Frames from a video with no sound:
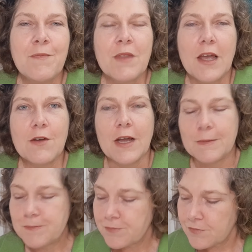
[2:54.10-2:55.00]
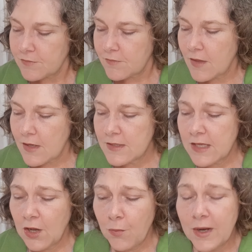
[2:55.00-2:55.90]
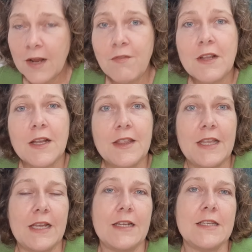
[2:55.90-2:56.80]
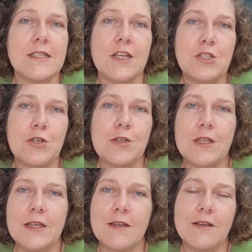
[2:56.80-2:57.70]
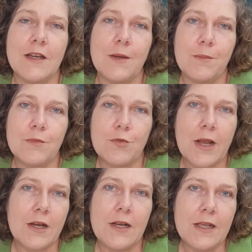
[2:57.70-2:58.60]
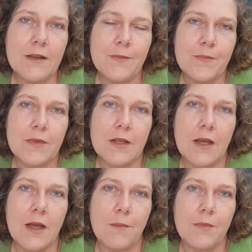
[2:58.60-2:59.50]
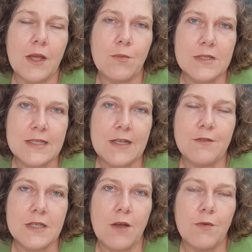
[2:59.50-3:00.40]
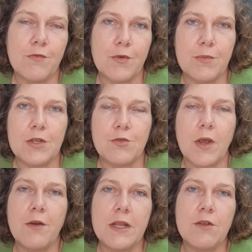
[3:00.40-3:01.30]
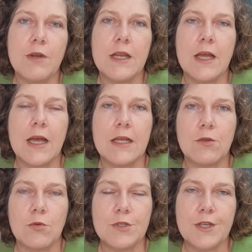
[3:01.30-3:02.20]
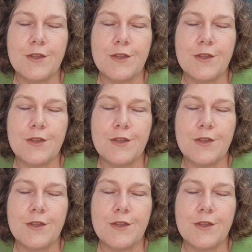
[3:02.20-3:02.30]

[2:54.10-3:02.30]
Okay, so what I've done then is I took the crackling that was left over from the dry rendering, and also